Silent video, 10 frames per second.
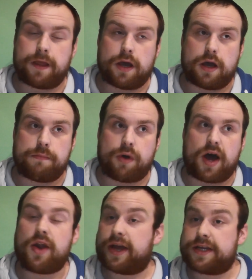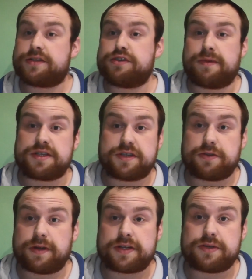I like it too much to
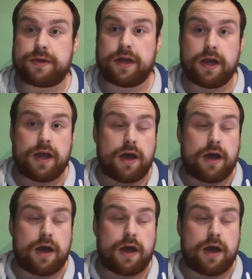do that to it.